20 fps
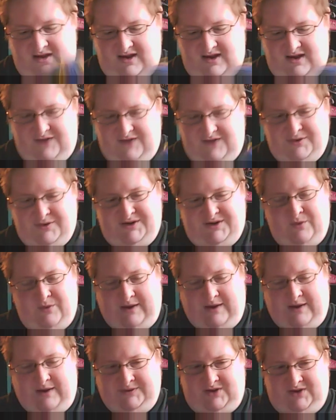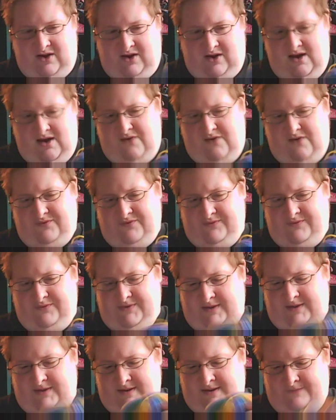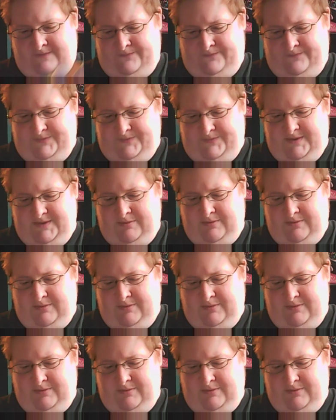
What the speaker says: I already wound off the